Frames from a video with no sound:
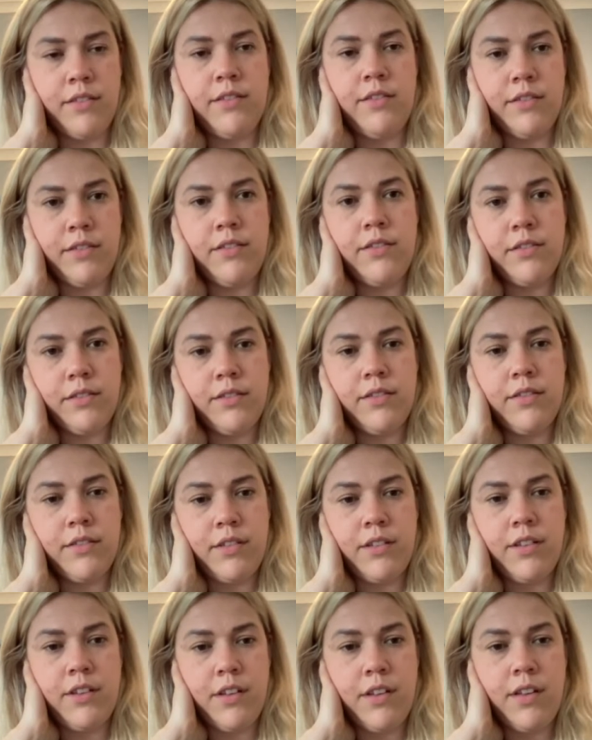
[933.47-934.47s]

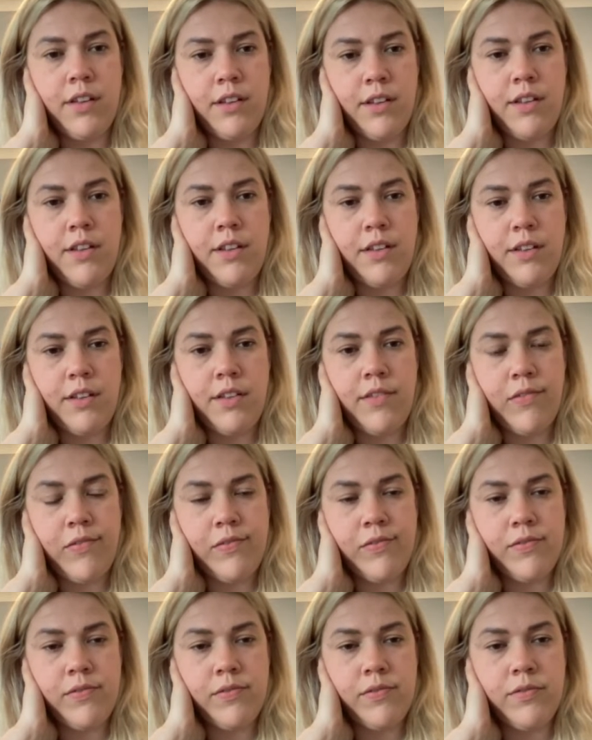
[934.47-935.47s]

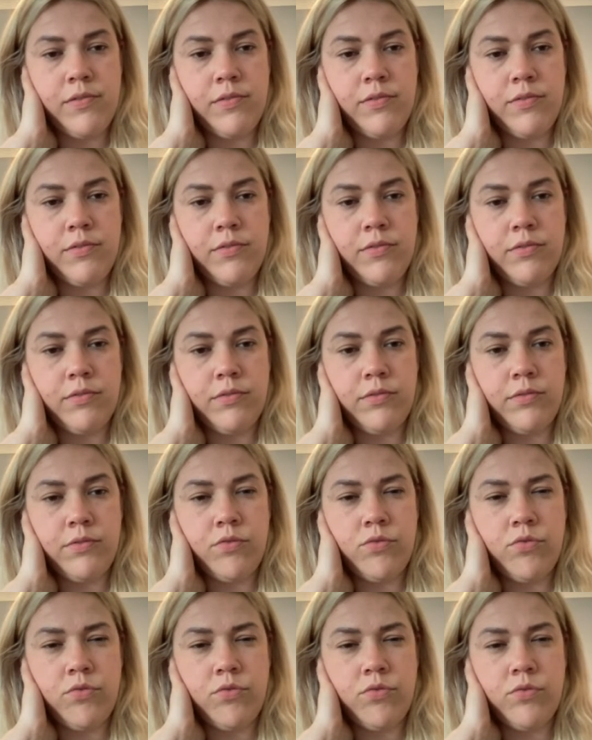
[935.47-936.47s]

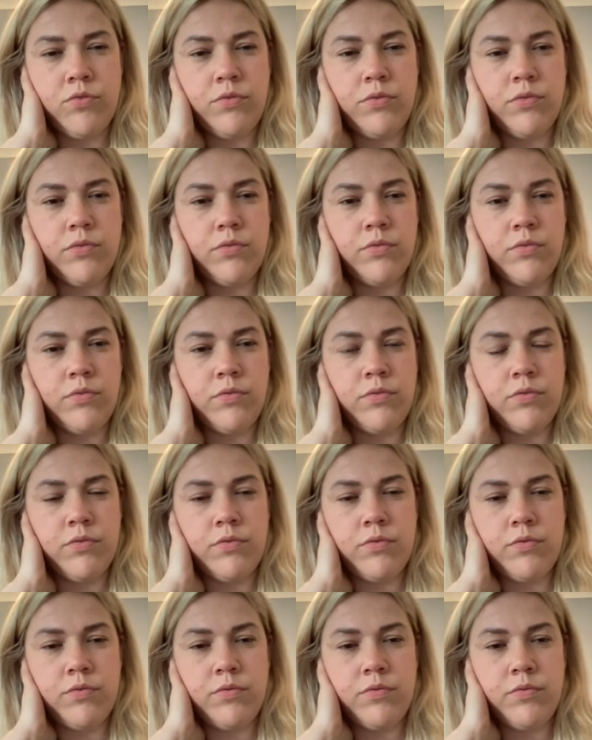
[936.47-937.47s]

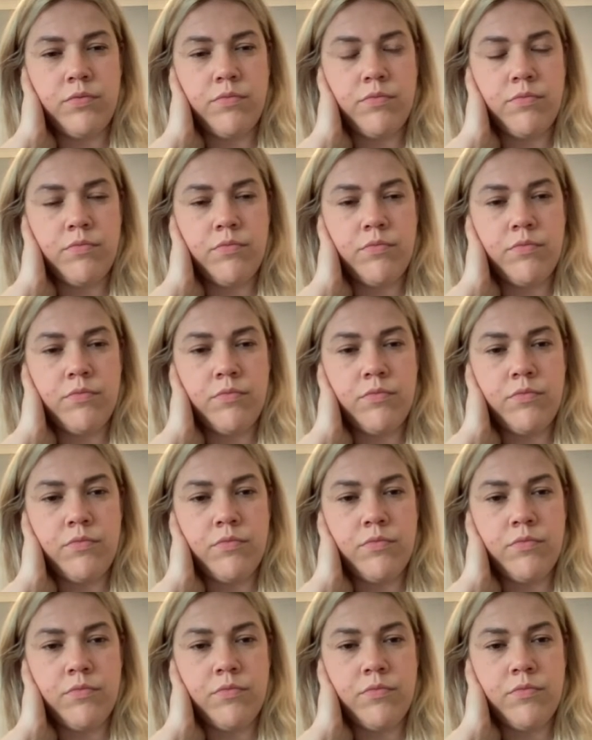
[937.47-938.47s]

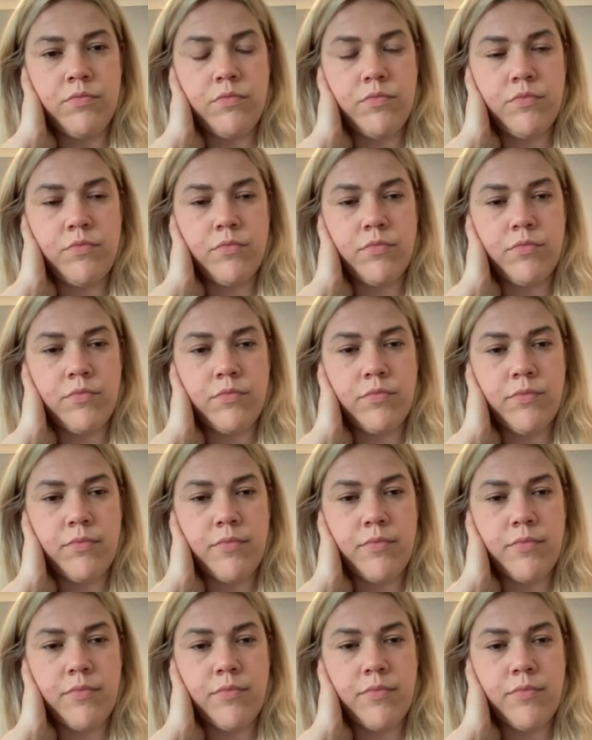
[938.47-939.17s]
No words are spoken by the person on screen.